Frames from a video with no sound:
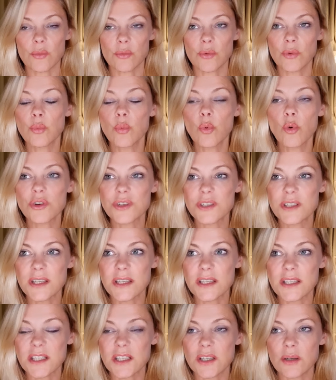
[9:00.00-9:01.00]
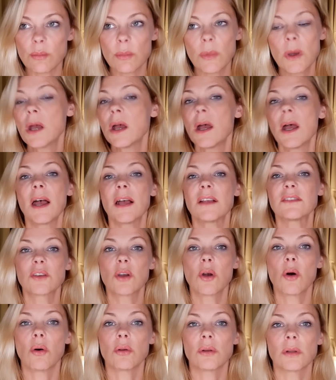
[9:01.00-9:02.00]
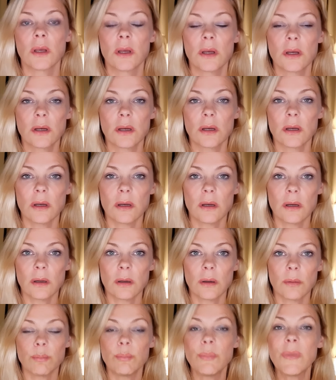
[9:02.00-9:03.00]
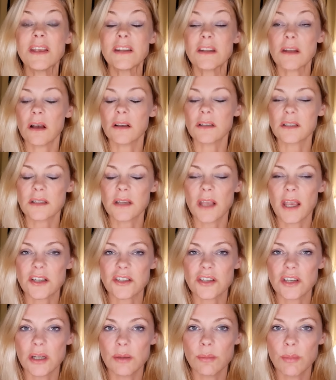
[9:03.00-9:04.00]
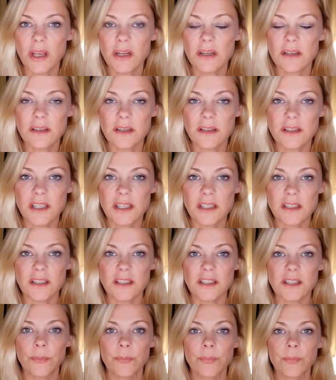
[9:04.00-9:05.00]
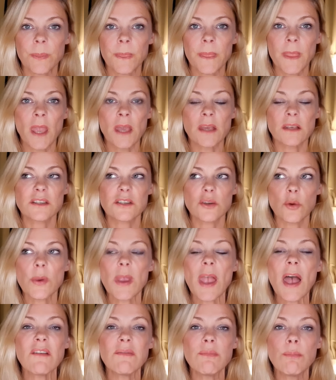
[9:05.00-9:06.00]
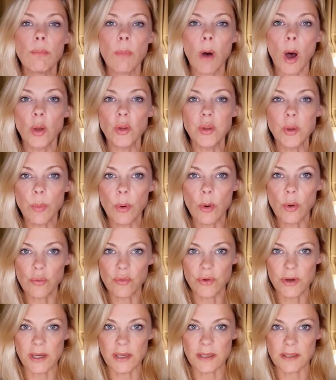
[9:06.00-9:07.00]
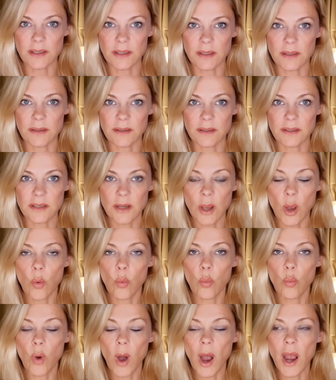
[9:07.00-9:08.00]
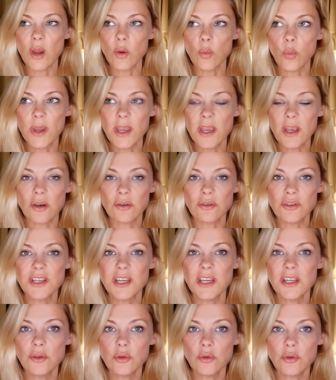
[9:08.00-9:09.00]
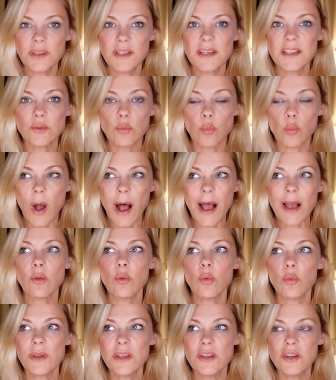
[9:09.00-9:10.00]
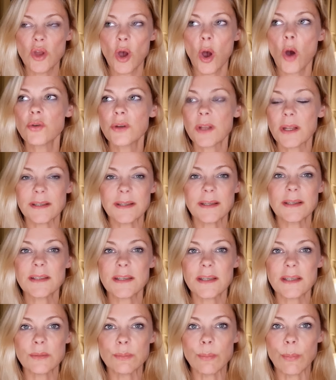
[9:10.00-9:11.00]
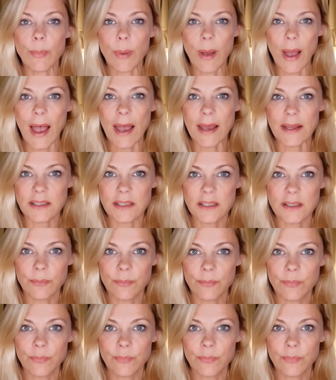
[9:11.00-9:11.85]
reward system has gone, made us addicted. So we have multiple reasons why we continue this while we know that this is bad.